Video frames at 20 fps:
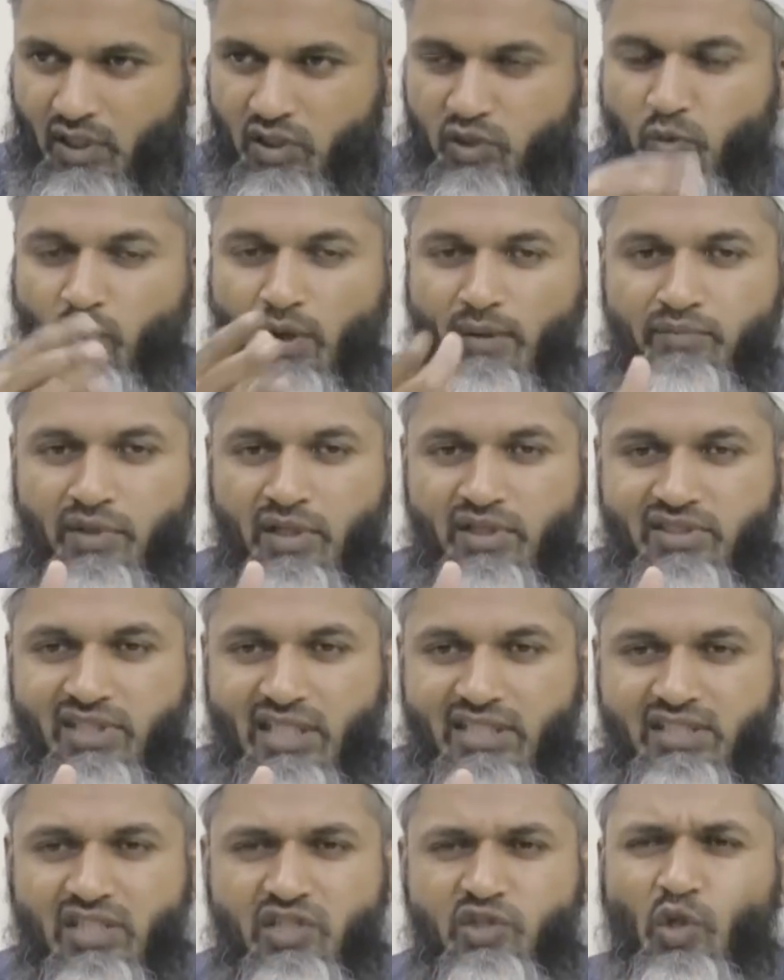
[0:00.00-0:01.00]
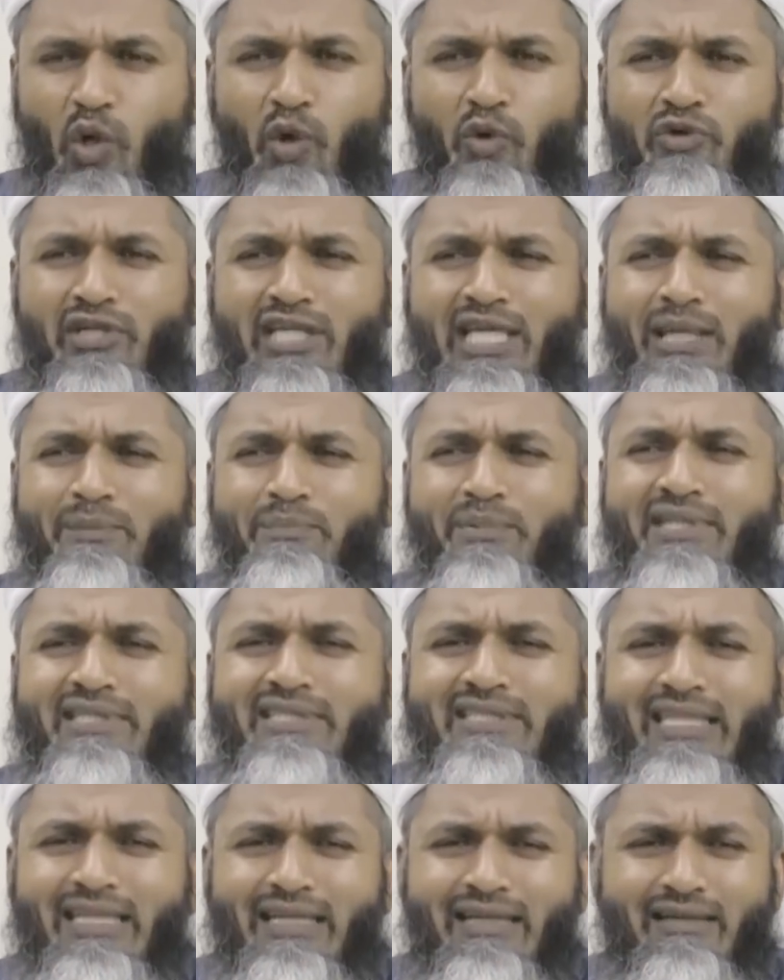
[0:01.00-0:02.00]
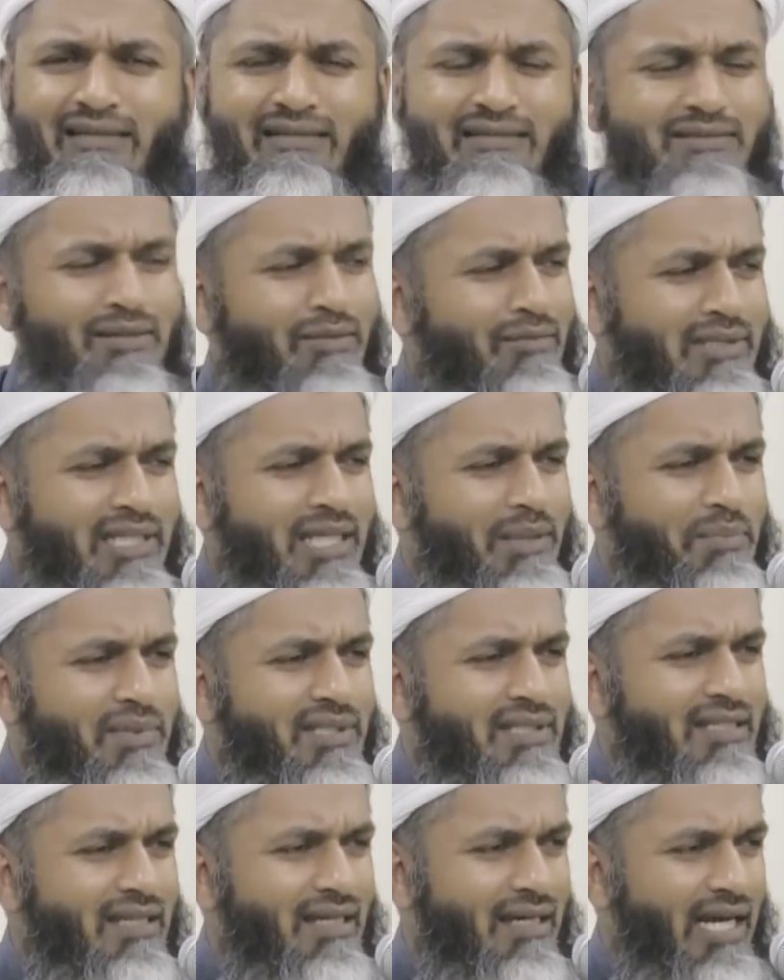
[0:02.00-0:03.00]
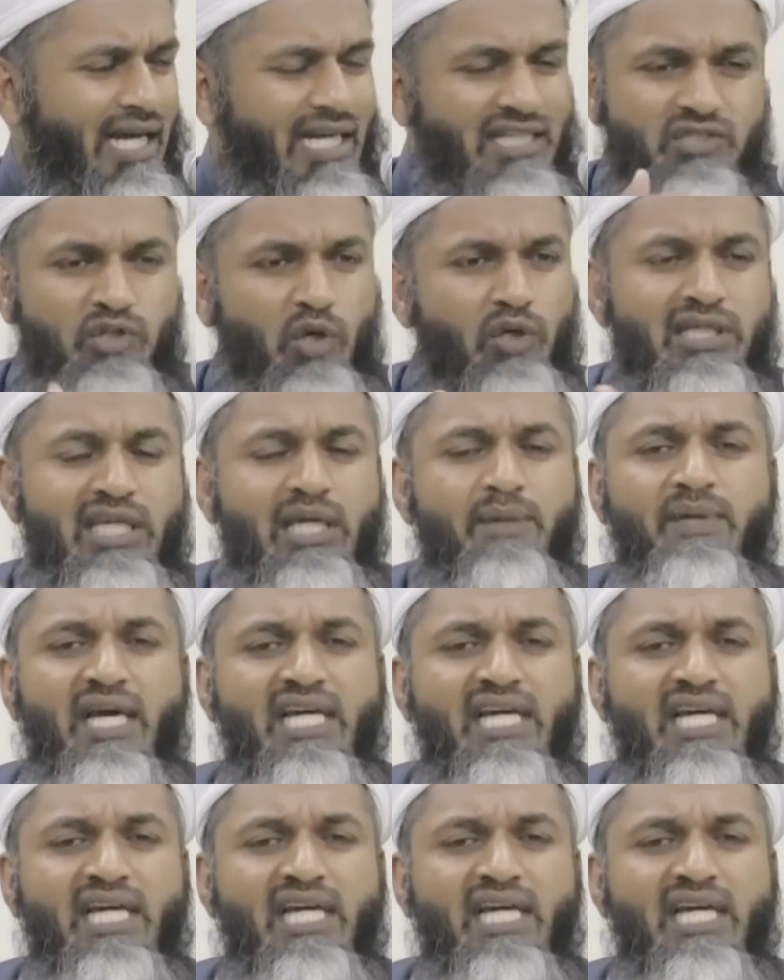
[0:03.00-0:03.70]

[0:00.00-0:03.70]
So what I'm trying to say is that don't keep it dear. Don't keep it dear. And don't keep